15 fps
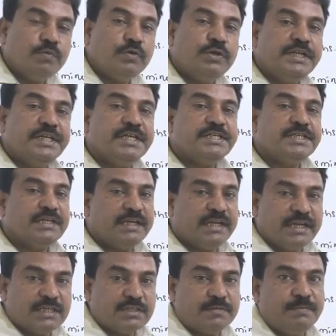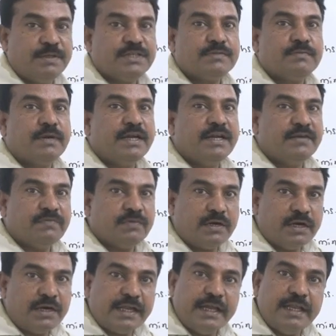pollination takes place by
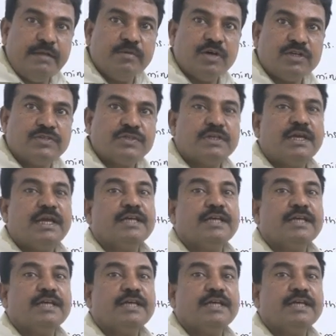different animals